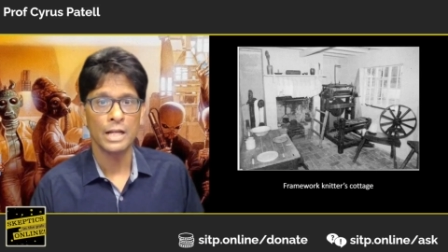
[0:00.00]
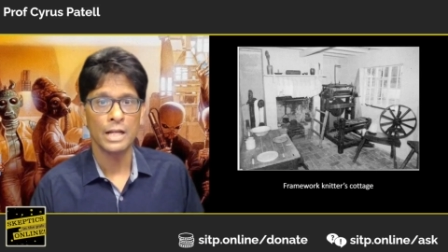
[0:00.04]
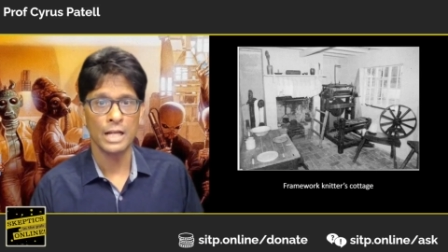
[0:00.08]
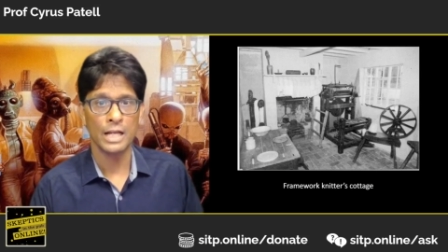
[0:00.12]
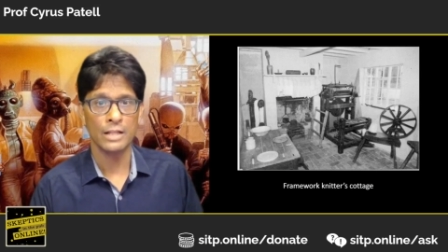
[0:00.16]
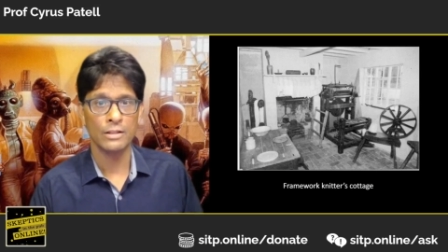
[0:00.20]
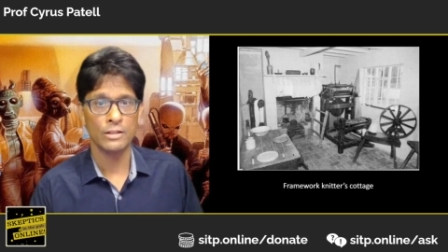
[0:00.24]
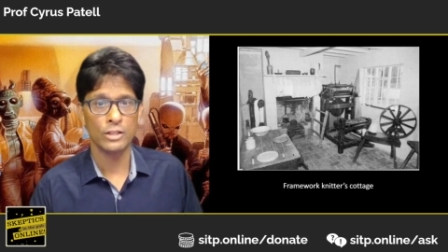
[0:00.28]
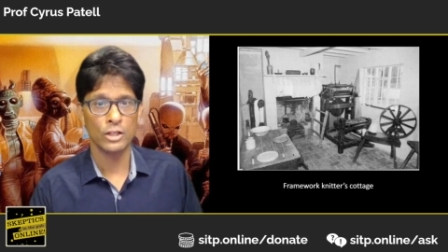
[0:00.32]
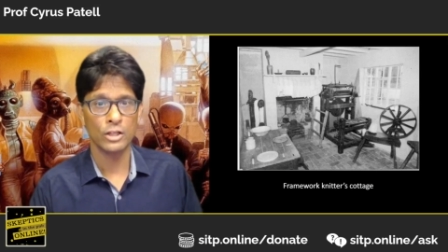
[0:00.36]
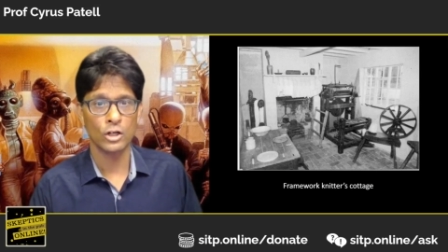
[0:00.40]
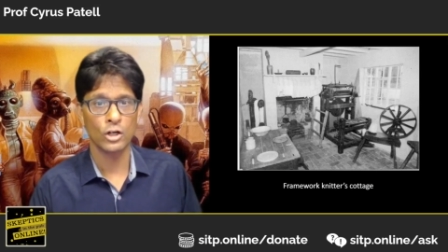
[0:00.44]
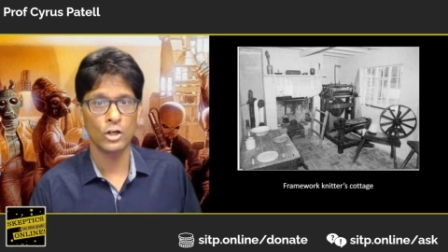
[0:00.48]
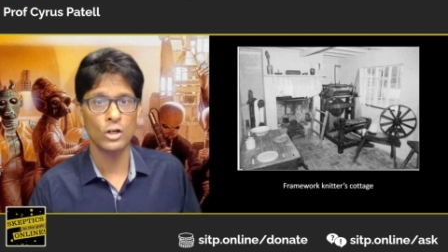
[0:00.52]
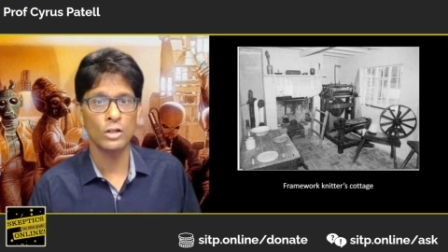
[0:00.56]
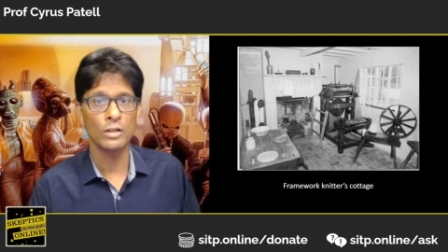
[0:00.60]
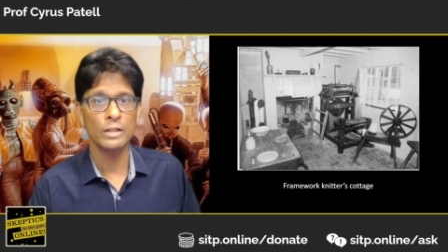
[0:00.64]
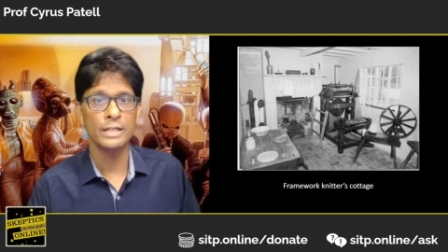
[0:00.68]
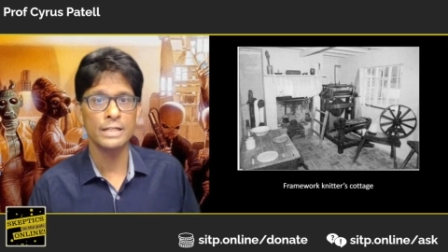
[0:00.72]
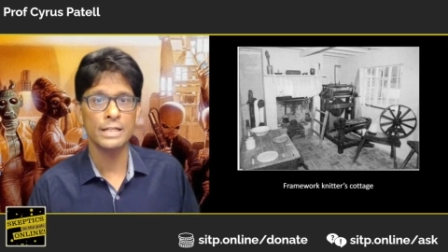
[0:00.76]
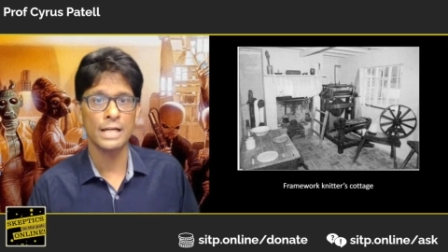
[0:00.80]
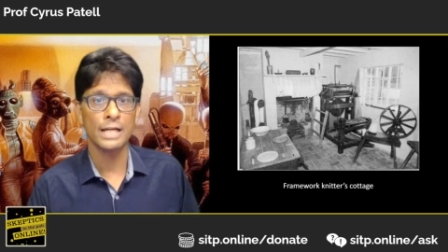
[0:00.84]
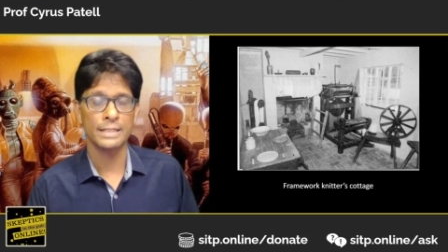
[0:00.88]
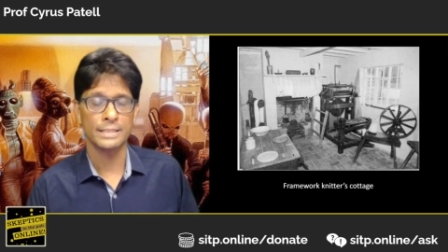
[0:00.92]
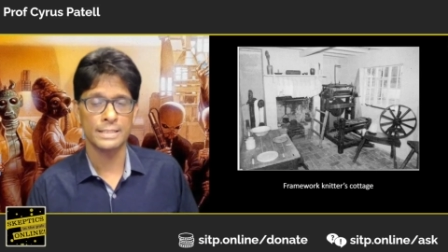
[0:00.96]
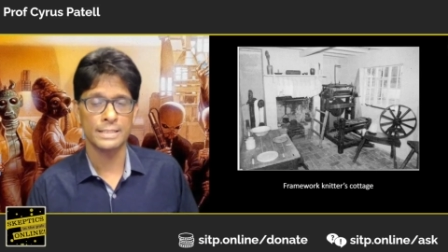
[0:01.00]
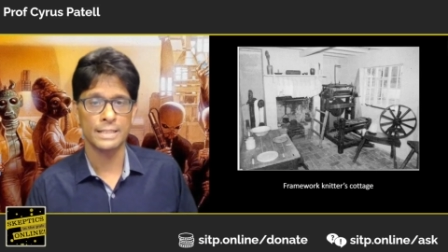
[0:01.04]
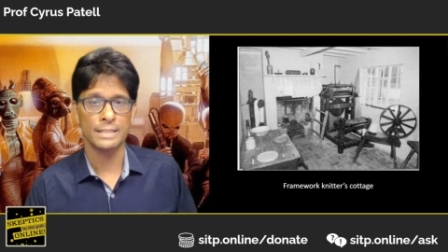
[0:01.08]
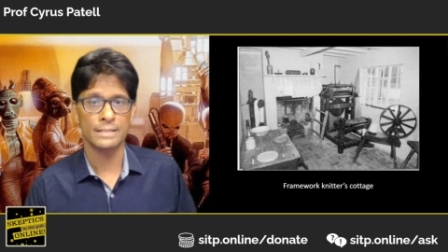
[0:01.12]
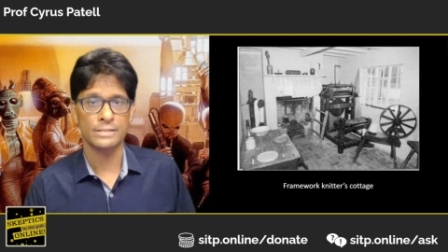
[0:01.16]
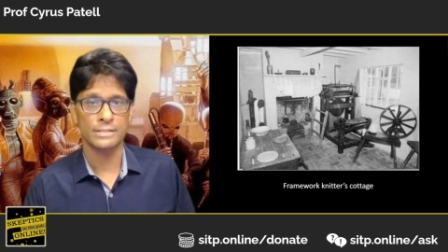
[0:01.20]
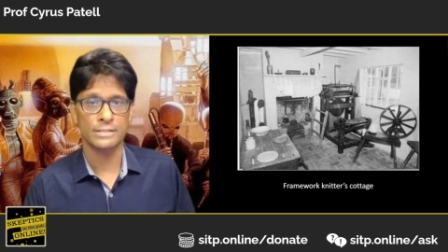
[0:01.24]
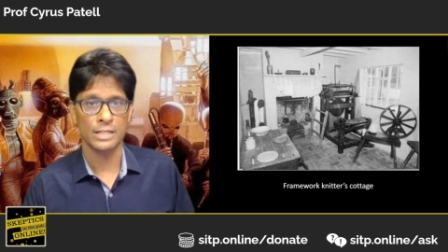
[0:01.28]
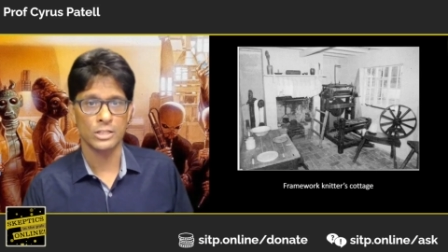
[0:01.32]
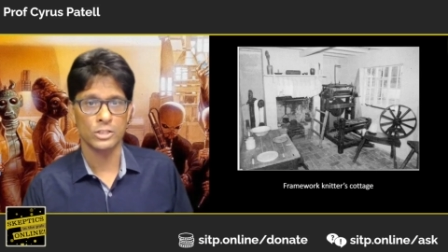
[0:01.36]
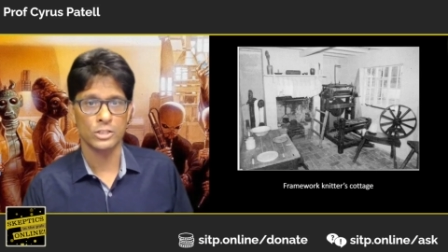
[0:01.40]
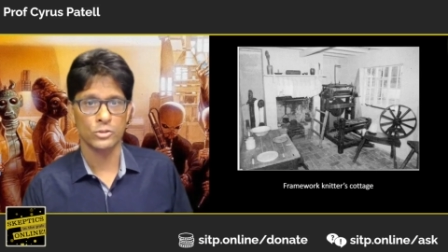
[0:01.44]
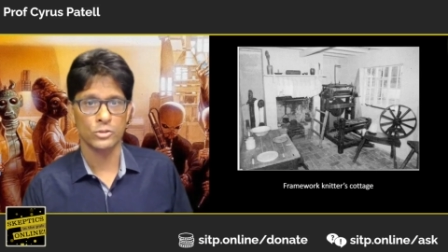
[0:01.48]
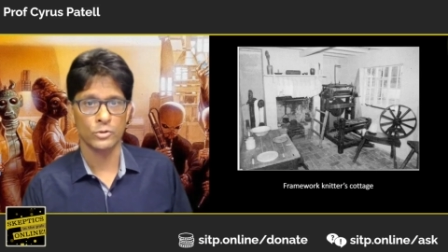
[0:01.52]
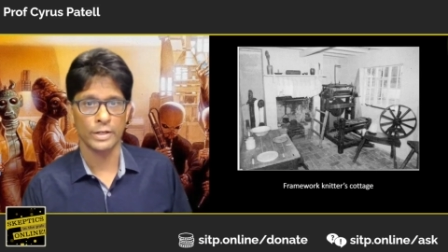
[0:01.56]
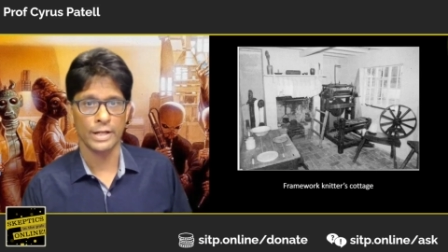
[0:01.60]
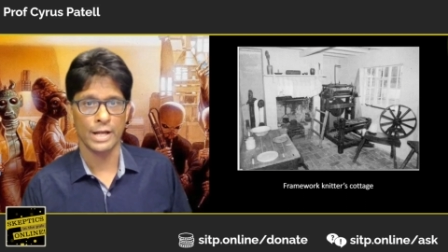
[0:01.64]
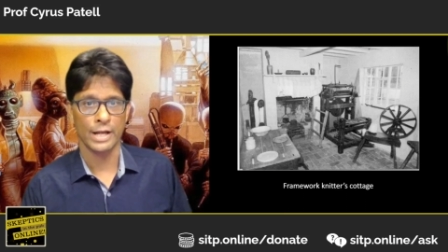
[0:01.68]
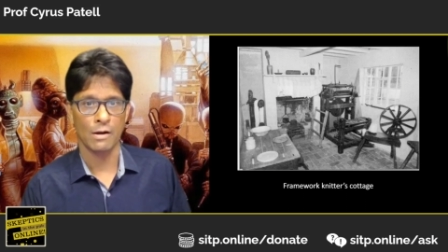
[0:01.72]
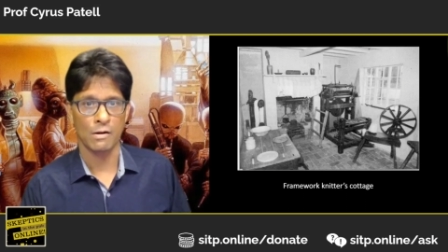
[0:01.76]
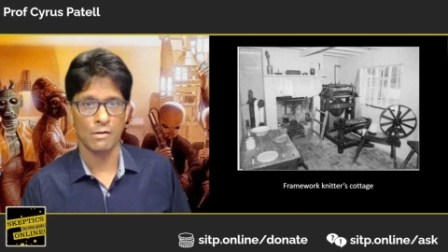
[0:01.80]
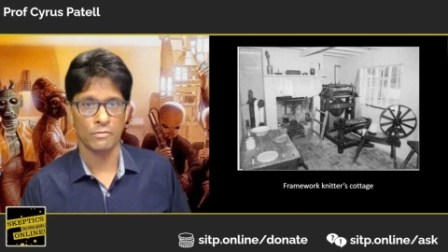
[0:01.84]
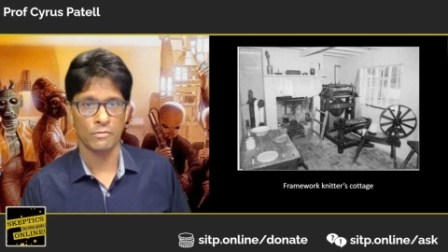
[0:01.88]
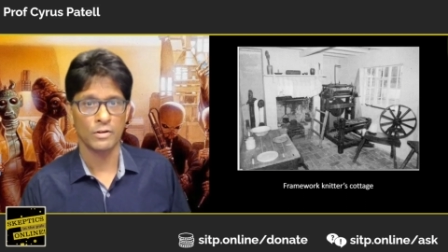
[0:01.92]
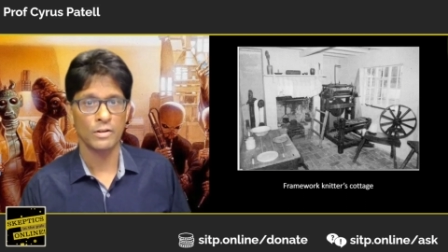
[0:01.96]
In the early 19th century,
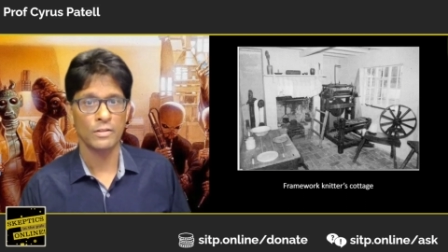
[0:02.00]
however,